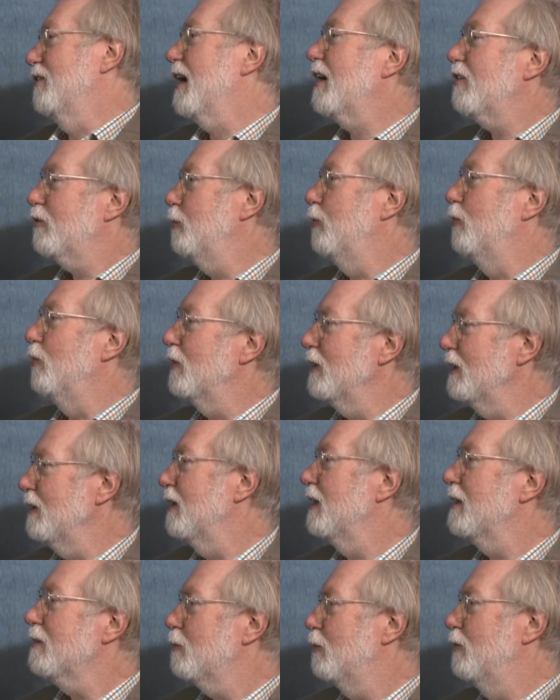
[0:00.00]
exporting.
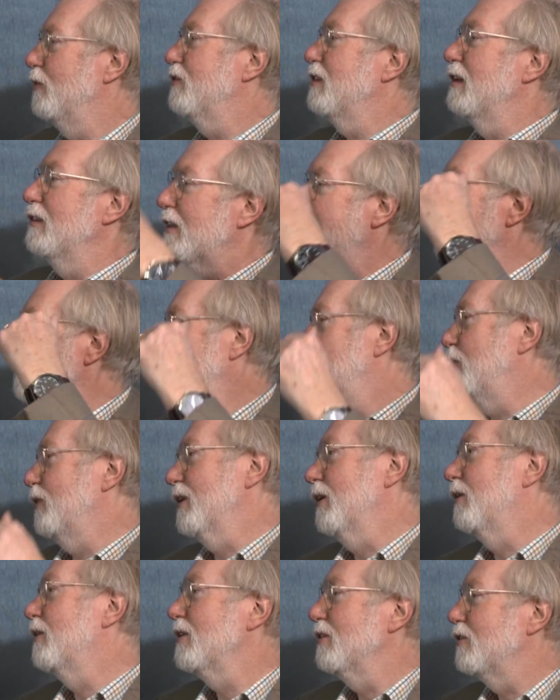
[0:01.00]
You know, Brazil's
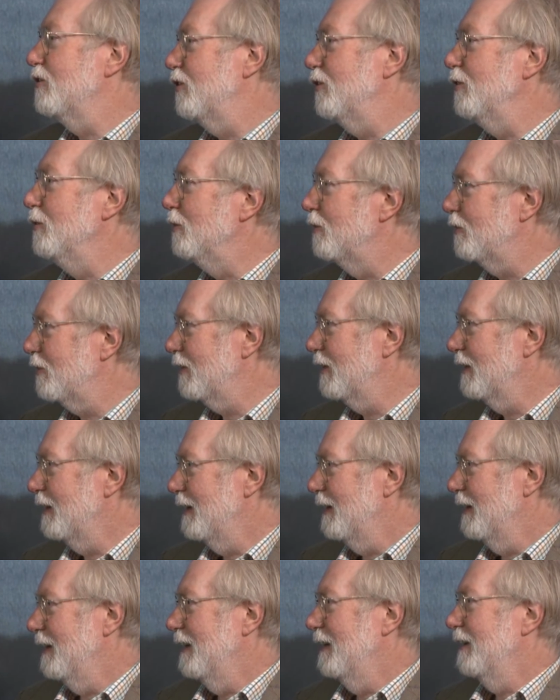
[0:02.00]
exporting orange juice
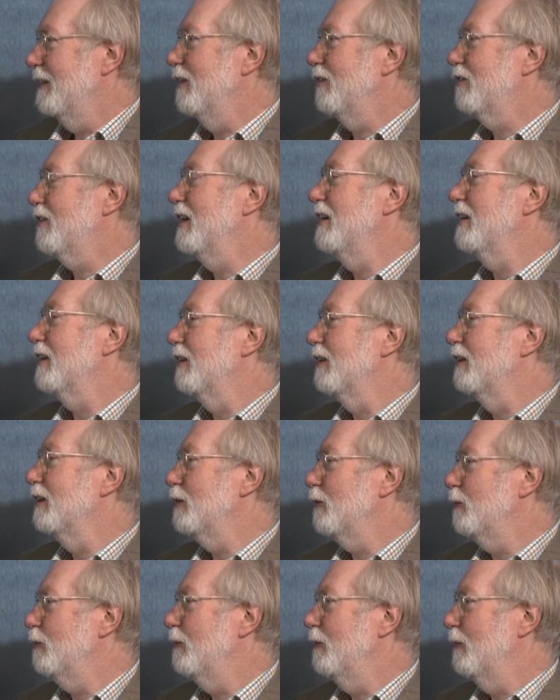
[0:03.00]
to
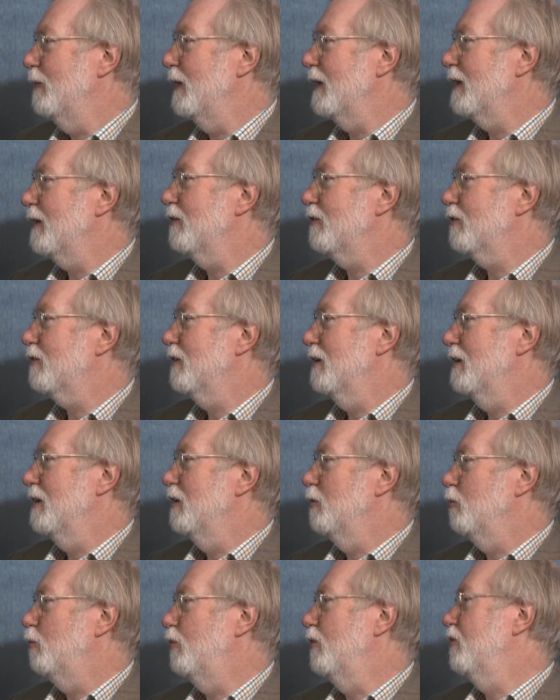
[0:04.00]
Senegal because
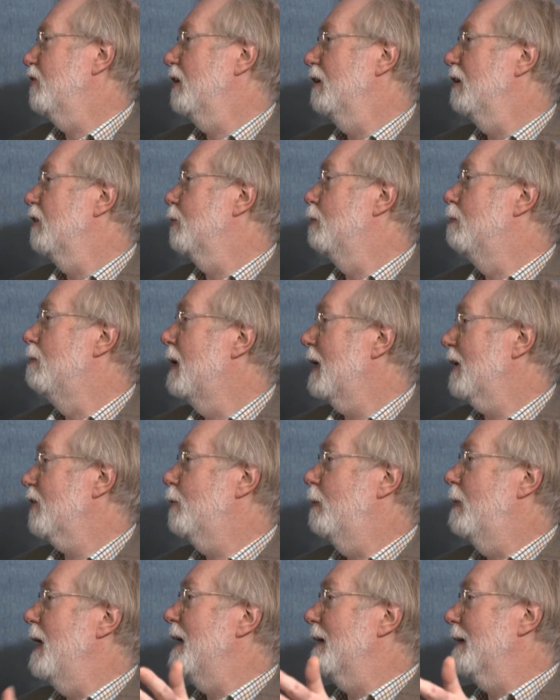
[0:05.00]
Brazil's
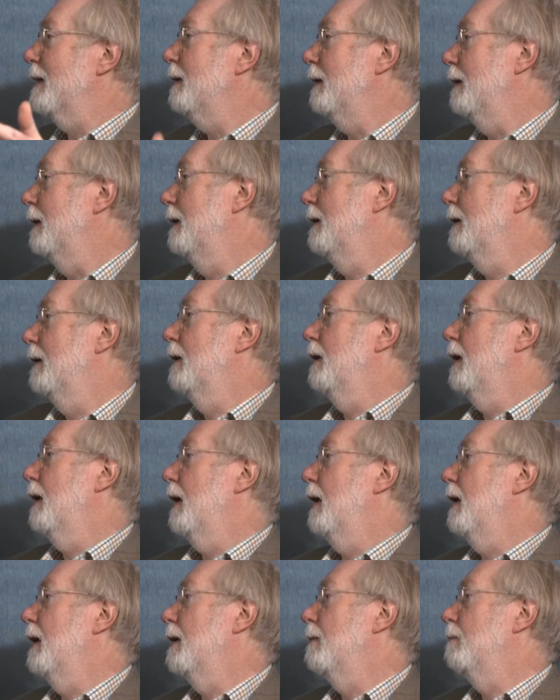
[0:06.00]
much better
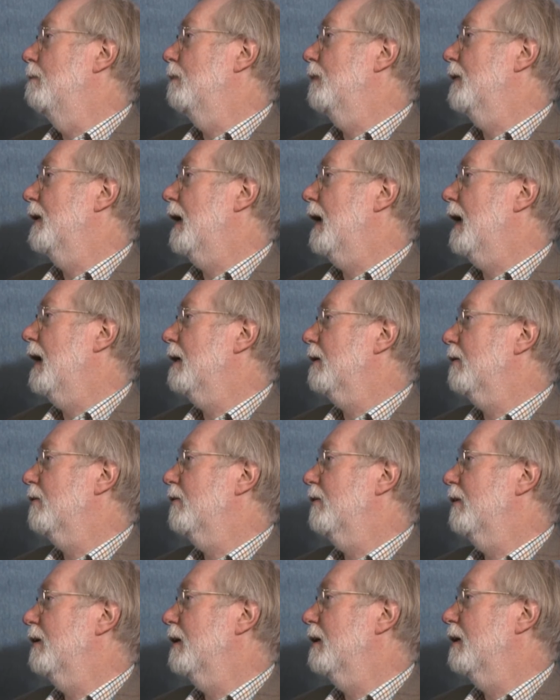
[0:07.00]

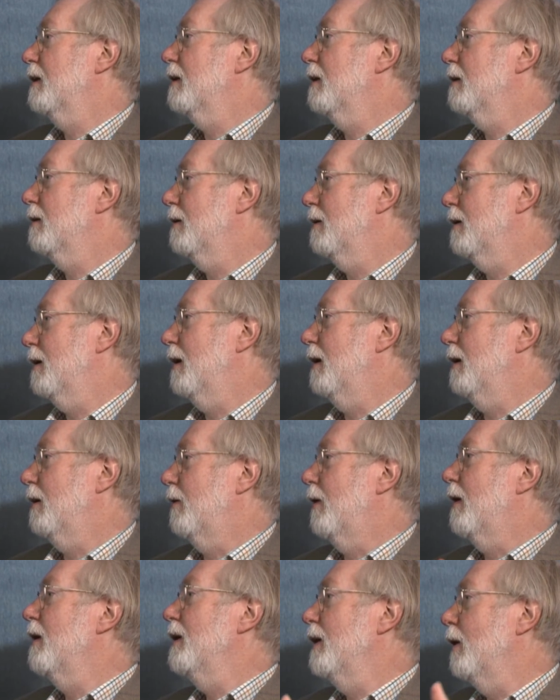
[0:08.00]
at
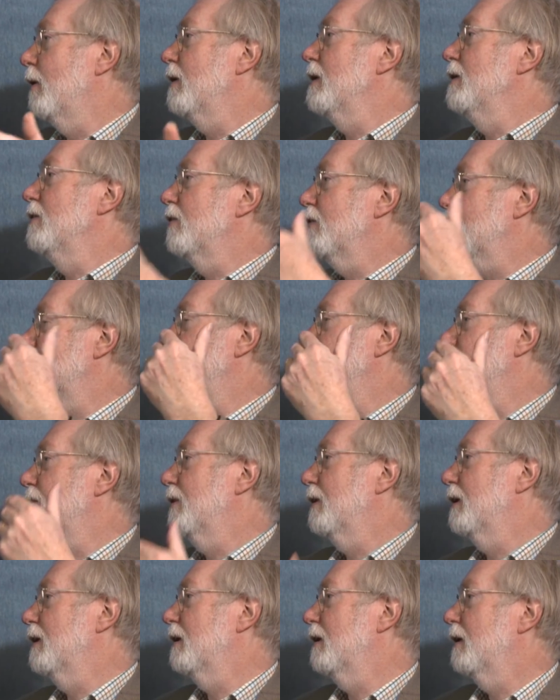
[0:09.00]
growing oranges and
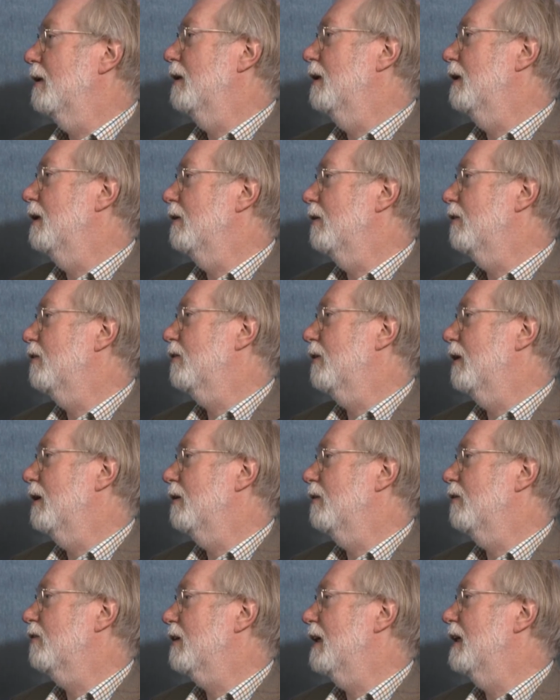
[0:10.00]

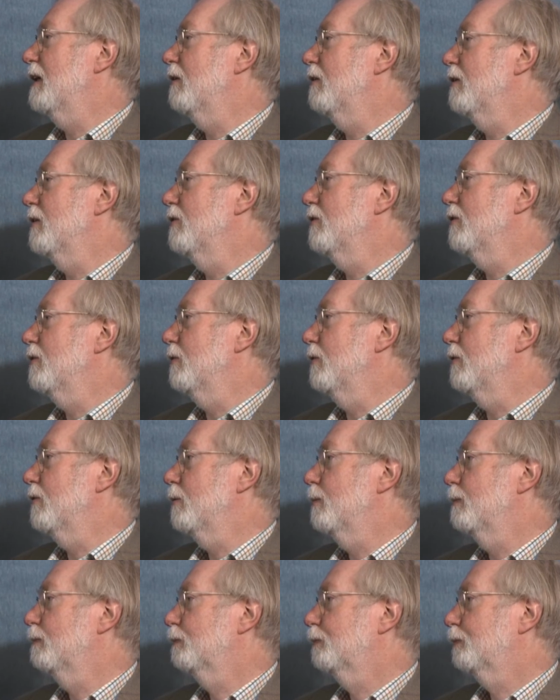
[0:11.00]
selling orange
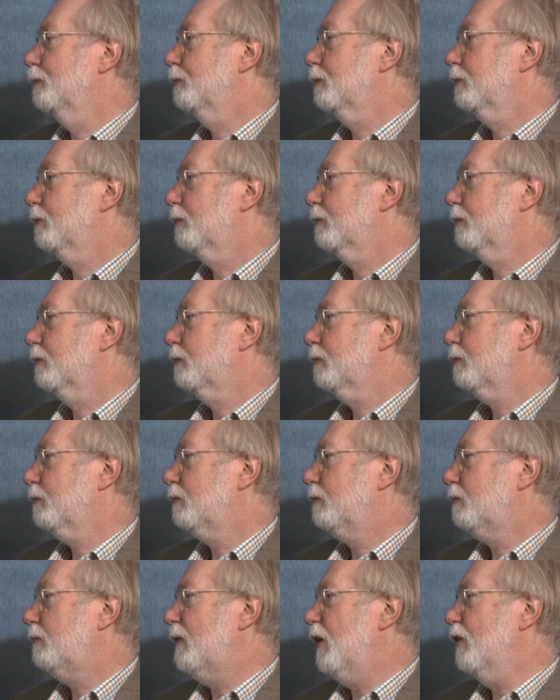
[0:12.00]
juice. Mm.
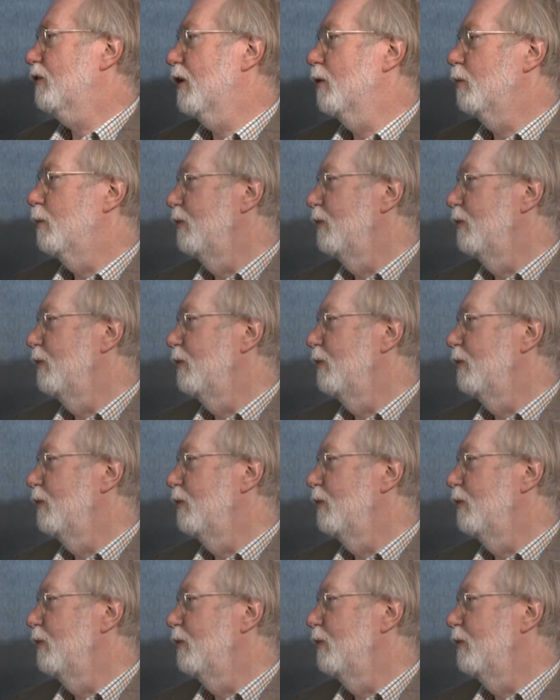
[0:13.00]
So